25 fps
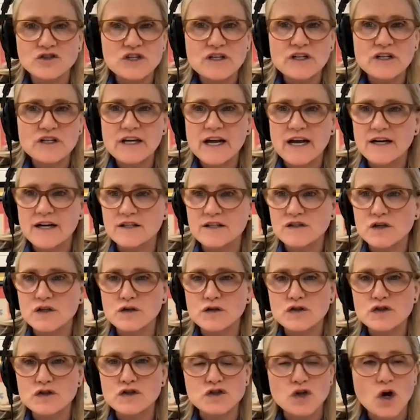she has
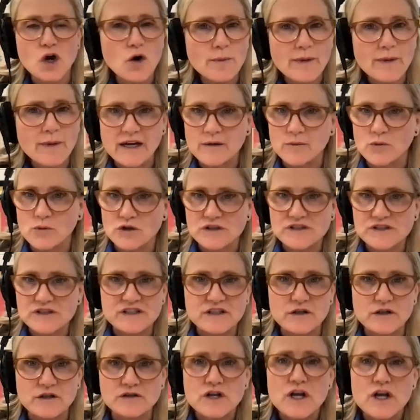so many more
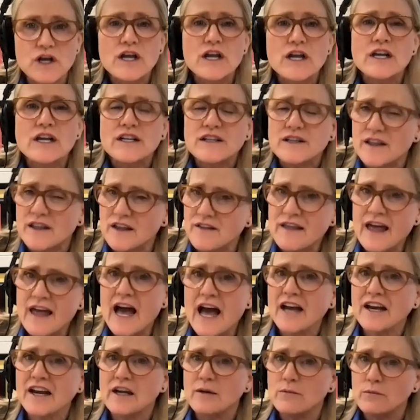skills than
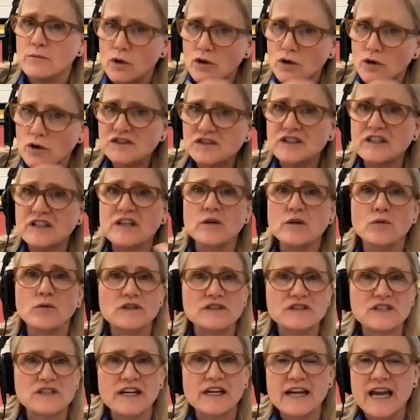that. And mostly it
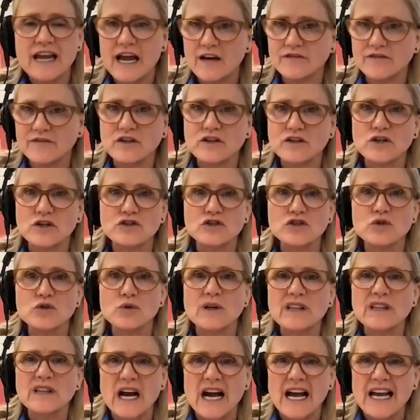was like having to do
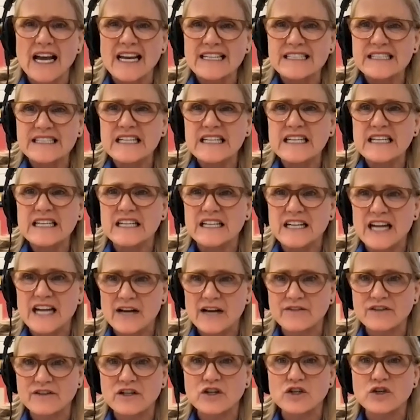with IT and
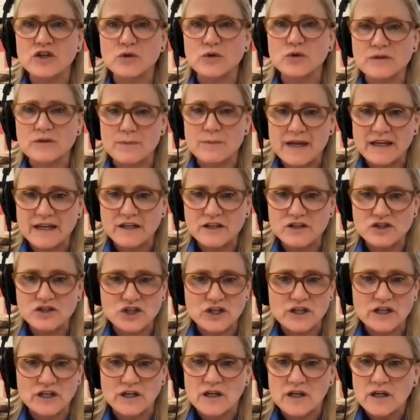having to do with
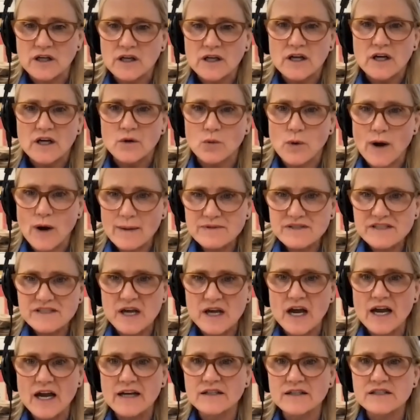managing
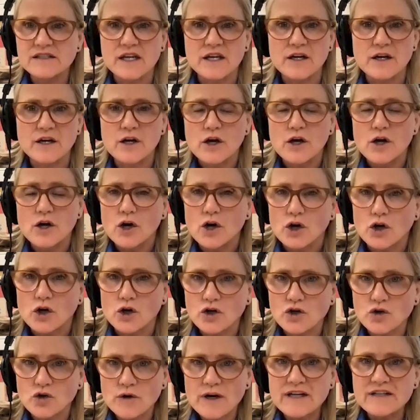websites and her
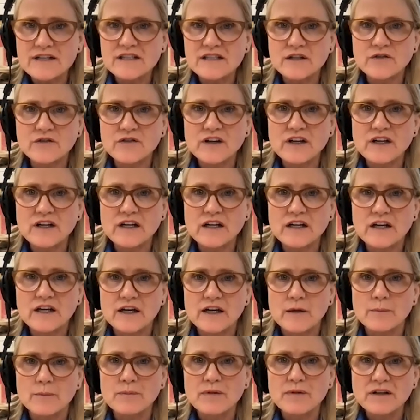creativity
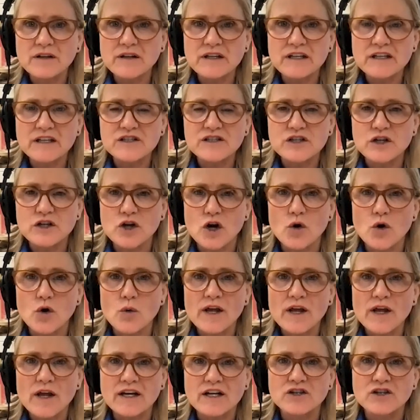and ability to go
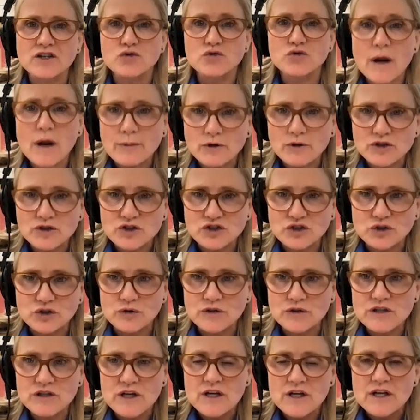in and
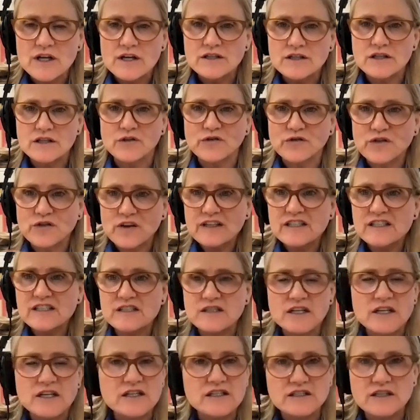troubleshoot to fix
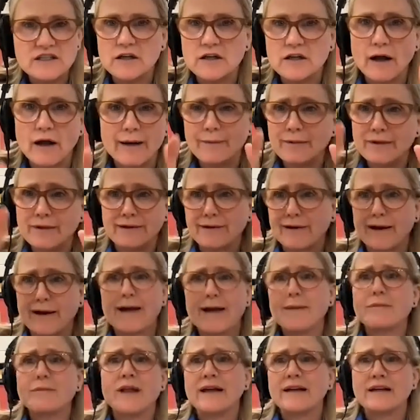things that I'm like,
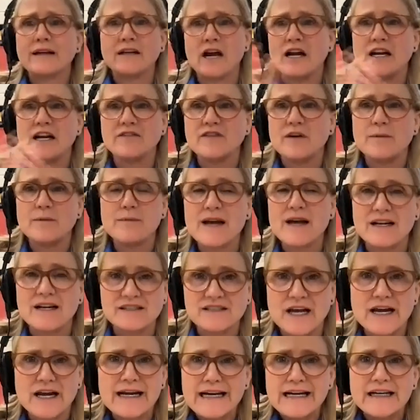I'm like kind of a
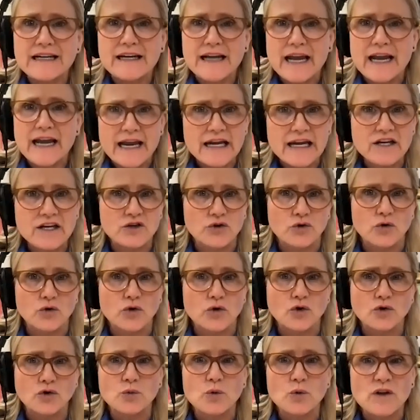mess. I need an eight year
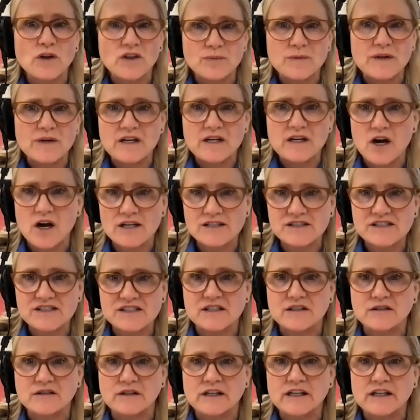old with me
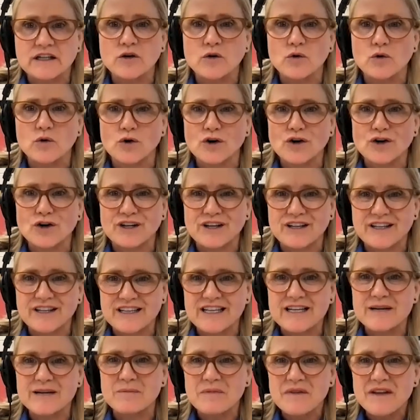constantly in order to
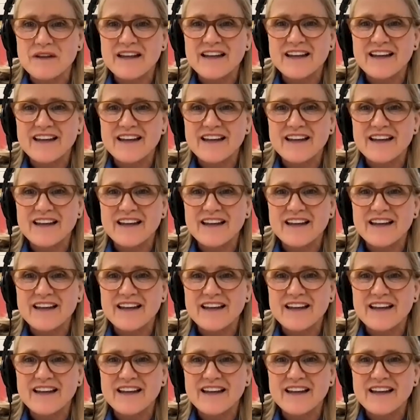keep